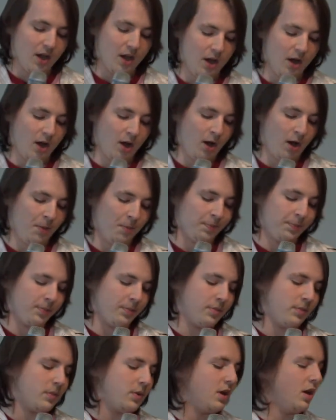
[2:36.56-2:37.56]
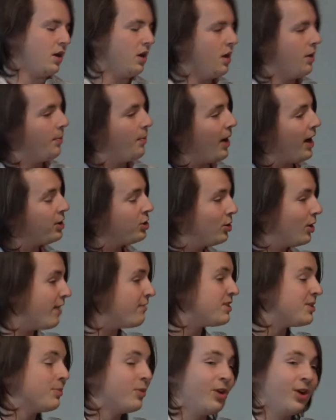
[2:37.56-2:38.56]
But I do
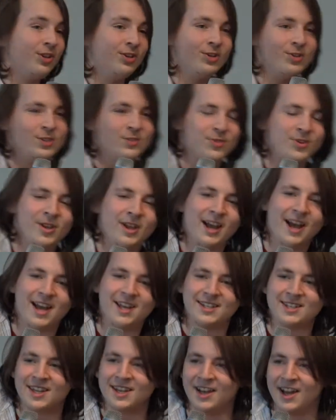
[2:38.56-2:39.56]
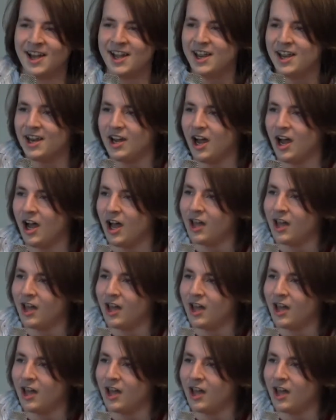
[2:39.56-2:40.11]
have some good news for you guys tonight.